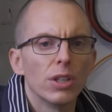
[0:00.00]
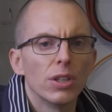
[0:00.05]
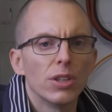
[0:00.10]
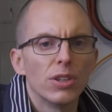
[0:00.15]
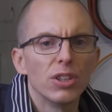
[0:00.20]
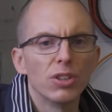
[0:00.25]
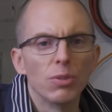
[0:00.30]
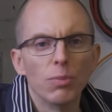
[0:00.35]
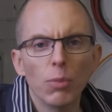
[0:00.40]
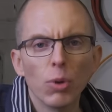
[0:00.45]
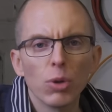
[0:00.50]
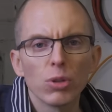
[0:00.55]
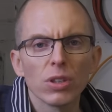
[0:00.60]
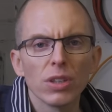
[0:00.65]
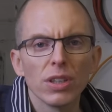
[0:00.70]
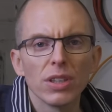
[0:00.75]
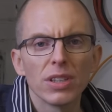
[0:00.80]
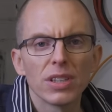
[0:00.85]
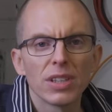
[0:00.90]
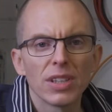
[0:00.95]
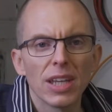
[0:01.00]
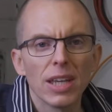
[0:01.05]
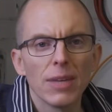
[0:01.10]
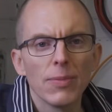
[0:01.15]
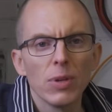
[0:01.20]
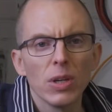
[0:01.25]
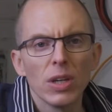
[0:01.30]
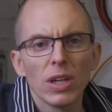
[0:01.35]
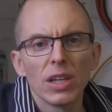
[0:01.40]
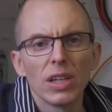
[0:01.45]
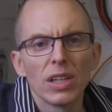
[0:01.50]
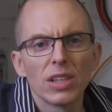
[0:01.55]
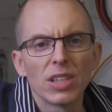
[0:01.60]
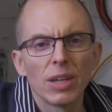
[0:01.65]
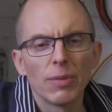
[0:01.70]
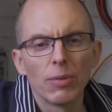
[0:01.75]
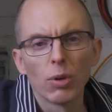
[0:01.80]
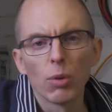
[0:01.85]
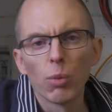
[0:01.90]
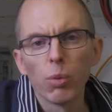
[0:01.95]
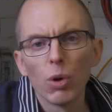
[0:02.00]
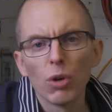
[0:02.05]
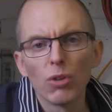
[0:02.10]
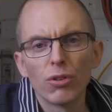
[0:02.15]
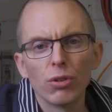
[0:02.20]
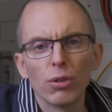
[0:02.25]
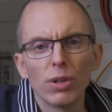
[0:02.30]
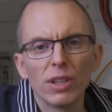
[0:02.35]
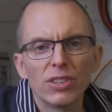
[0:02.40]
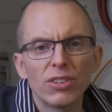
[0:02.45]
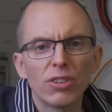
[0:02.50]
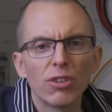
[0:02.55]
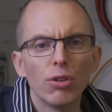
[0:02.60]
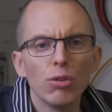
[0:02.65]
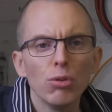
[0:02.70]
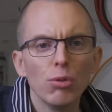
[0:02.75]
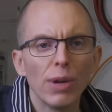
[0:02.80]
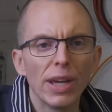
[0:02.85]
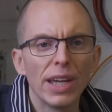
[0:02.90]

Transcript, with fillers: These are mostly the same, except the Quattro has two